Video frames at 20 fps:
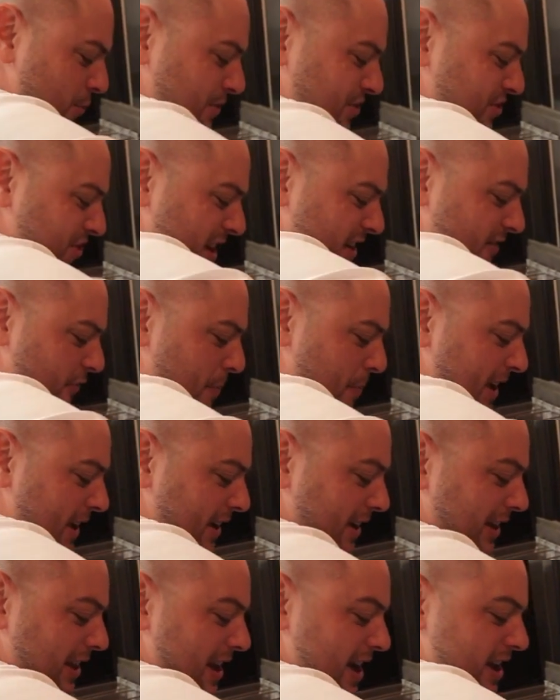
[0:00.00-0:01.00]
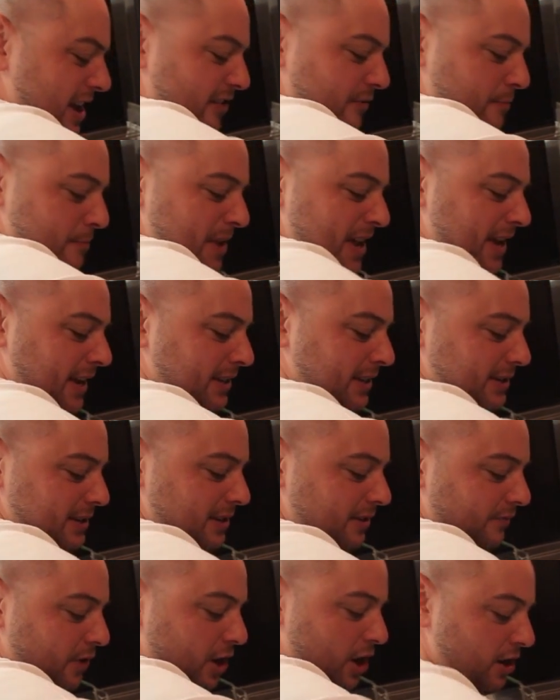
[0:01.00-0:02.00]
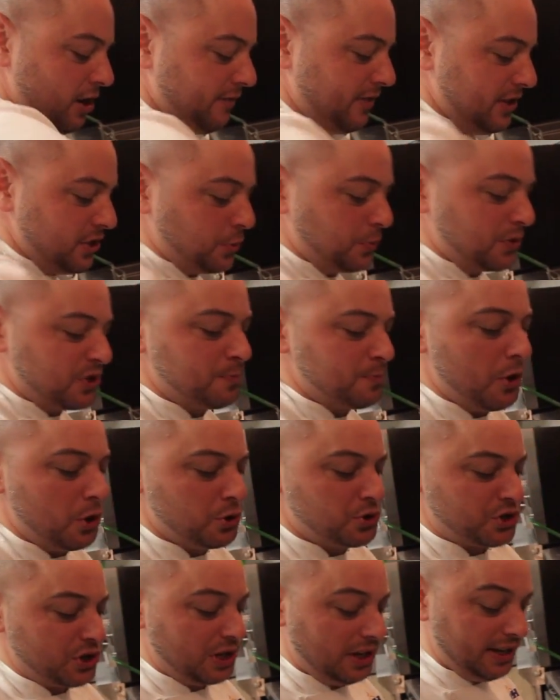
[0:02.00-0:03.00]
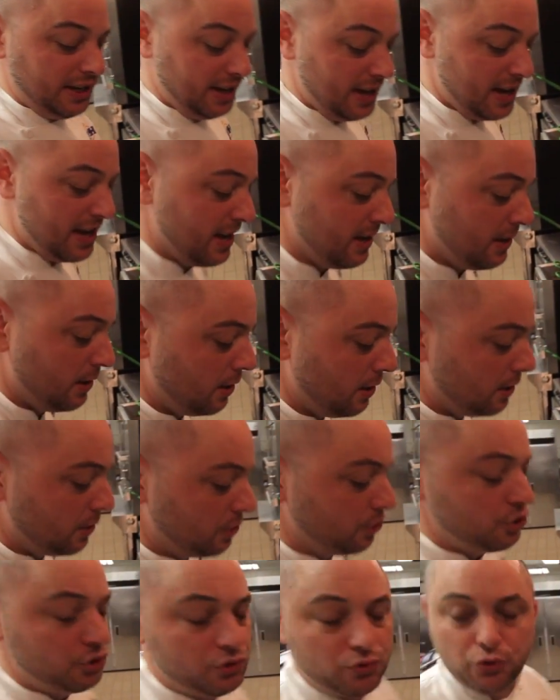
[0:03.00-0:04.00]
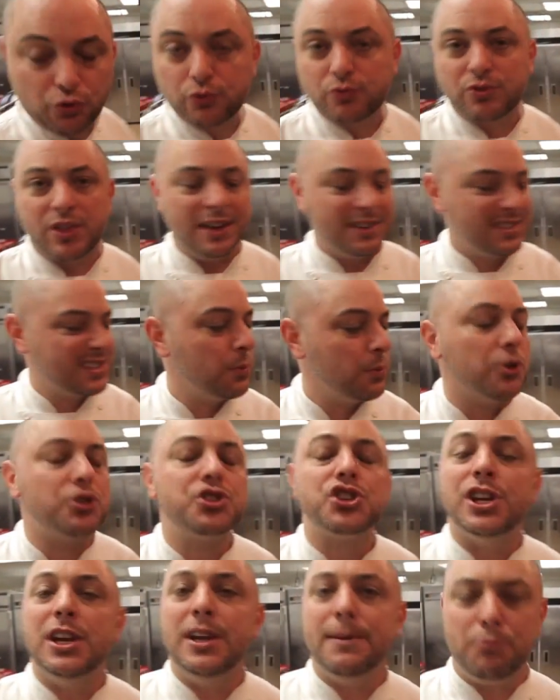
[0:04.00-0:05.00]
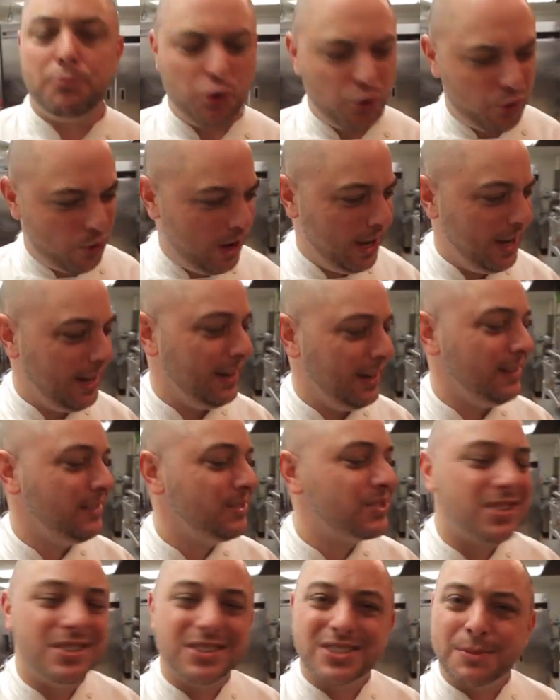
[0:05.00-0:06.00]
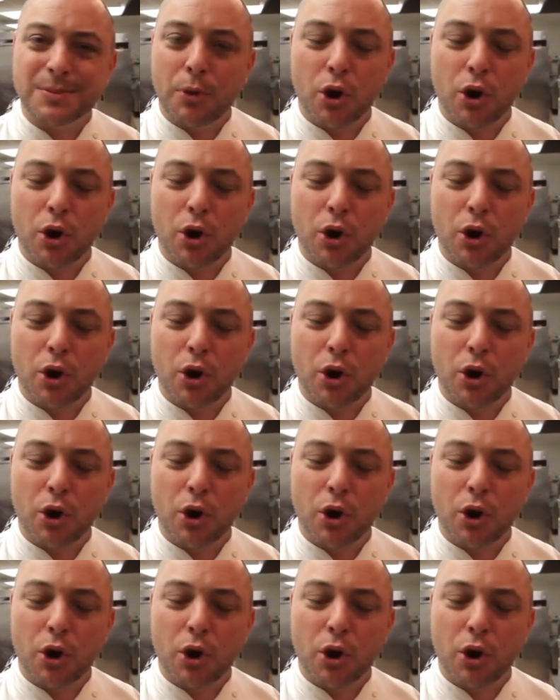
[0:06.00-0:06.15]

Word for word: instead of being a lot of meat involved, this one's mostly uh, things that were cheap, greens and some